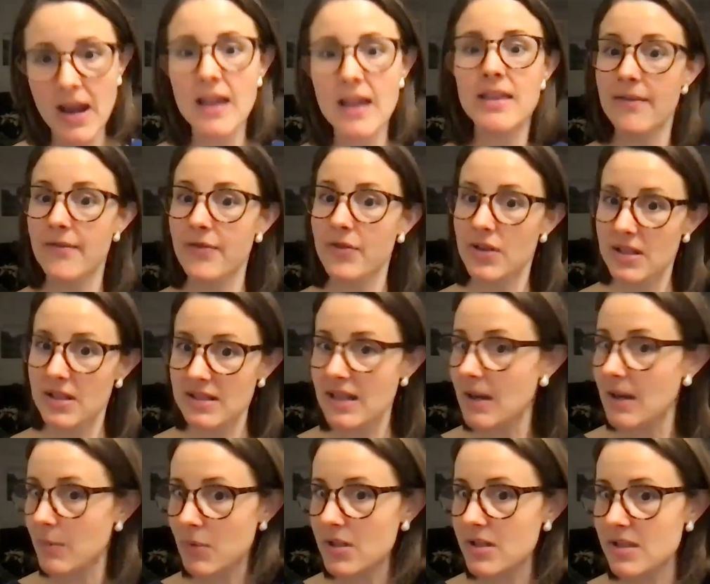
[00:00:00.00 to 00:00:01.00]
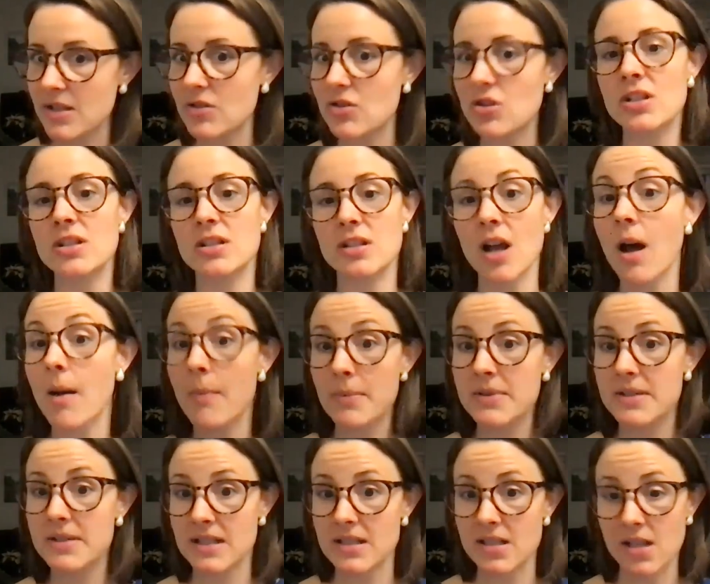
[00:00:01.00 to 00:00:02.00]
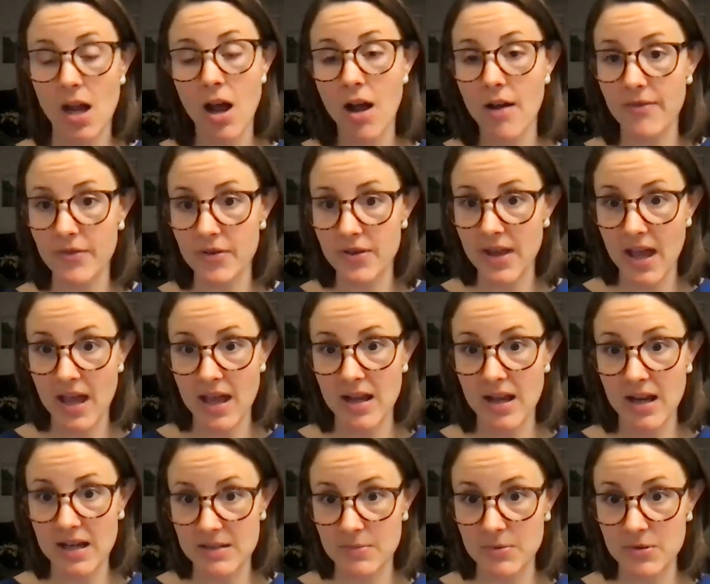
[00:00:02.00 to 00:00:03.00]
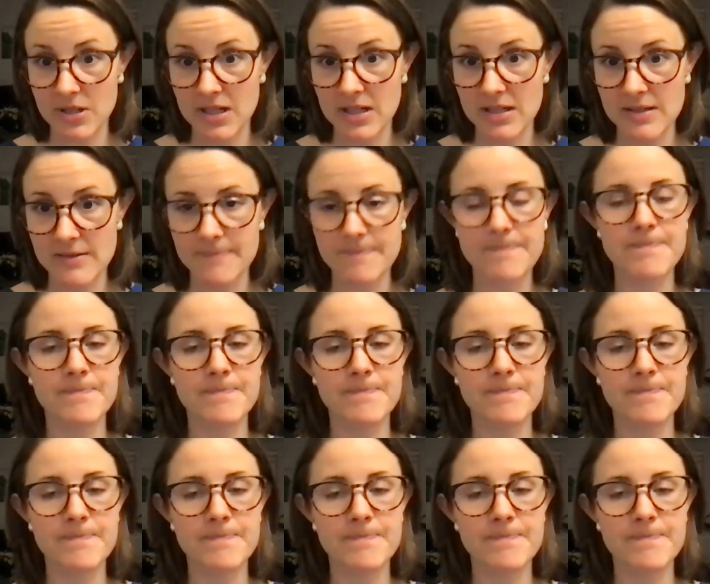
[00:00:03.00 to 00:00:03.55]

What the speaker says: and that for the same reason, she is competent to offer that expertise.